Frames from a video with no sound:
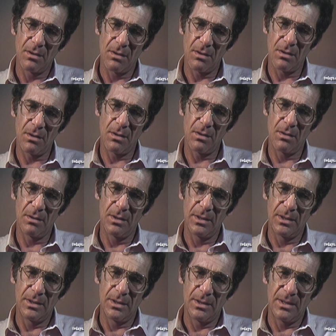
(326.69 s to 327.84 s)
Uh,
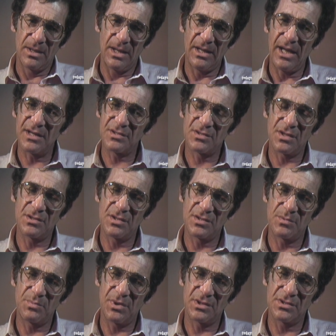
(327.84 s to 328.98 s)
and as such,
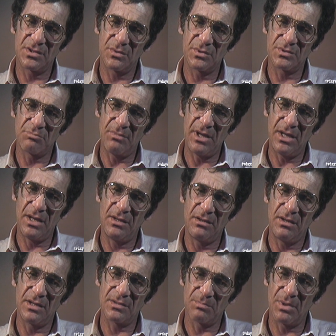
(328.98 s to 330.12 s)
it's a picture that was
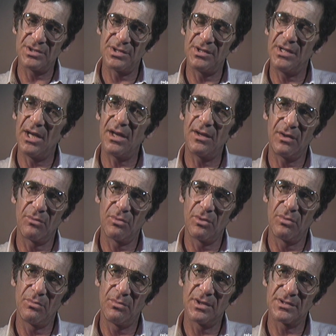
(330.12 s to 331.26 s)
made as much in the editing
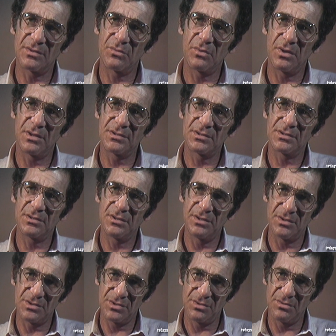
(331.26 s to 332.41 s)
room as it was
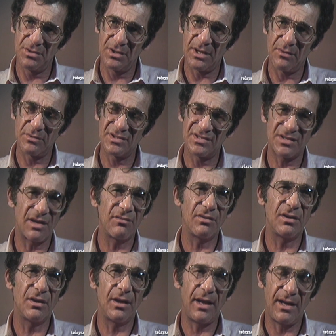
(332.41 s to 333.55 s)
in the shooting. I was
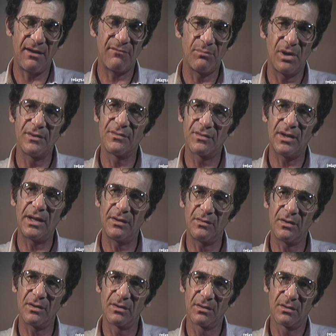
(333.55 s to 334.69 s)
seven and a half months
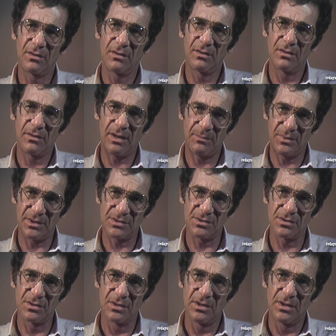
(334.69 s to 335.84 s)
editing hmm. that
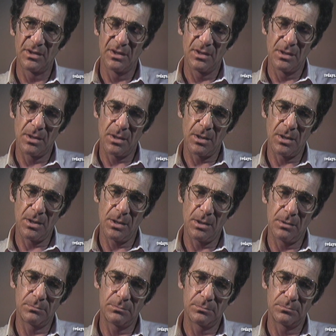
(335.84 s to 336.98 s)
picture.
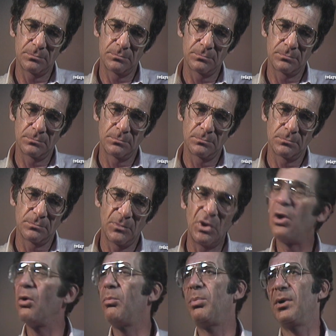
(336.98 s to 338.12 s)
Uh,
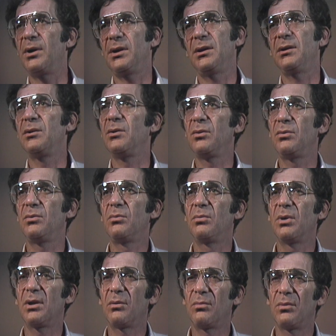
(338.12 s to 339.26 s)
nobody knew
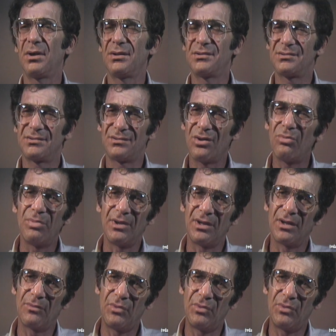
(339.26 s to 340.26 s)
what it was. Nobody.